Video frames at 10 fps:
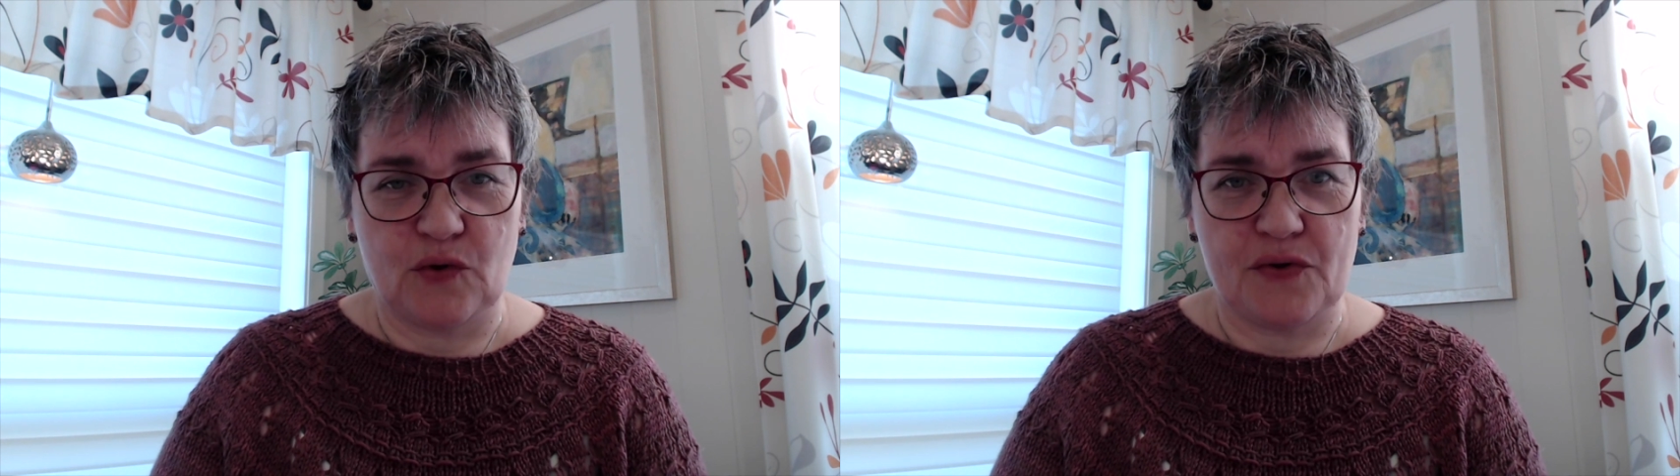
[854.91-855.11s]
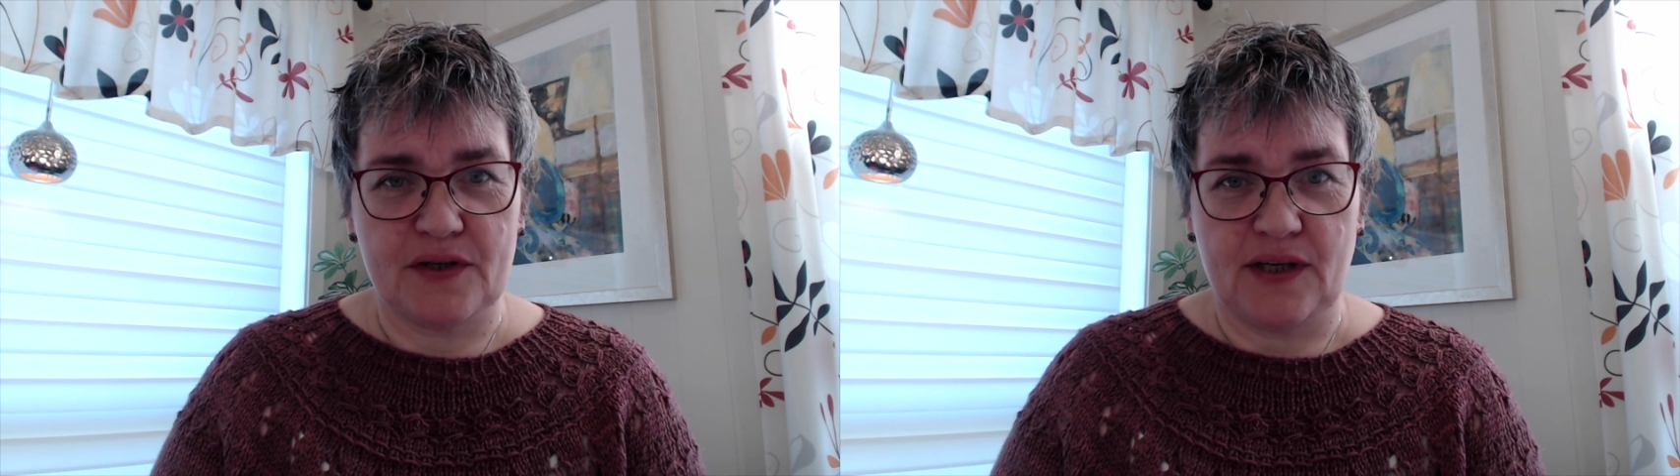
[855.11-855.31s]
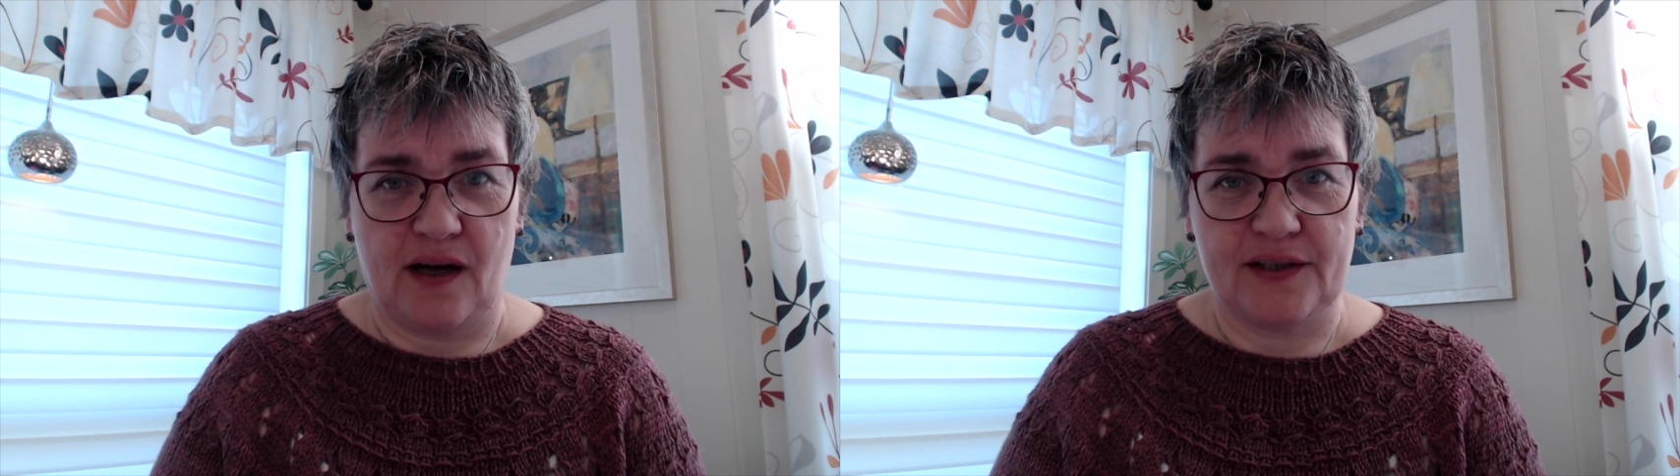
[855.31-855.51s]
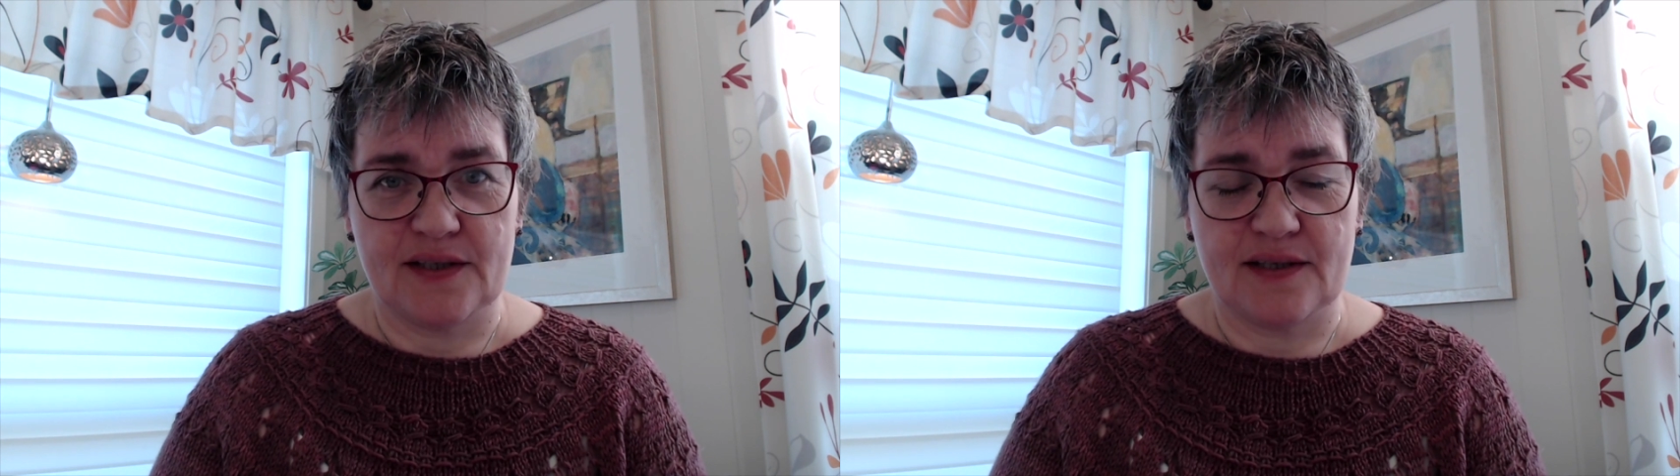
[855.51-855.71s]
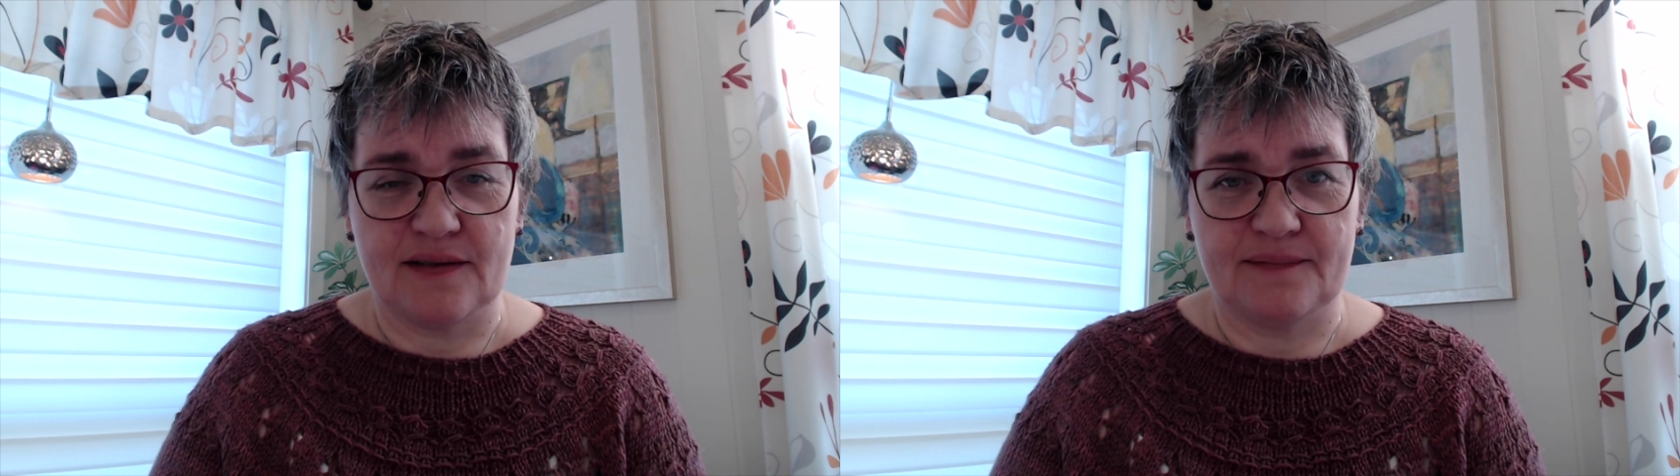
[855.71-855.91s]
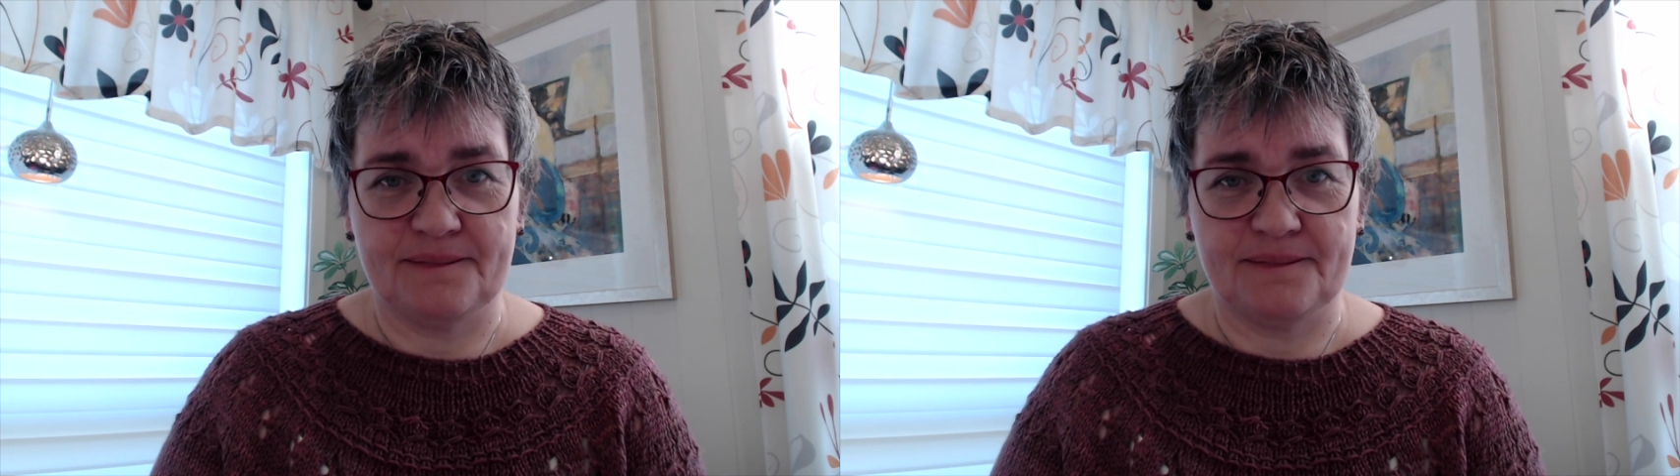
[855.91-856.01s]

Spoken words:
northern lights.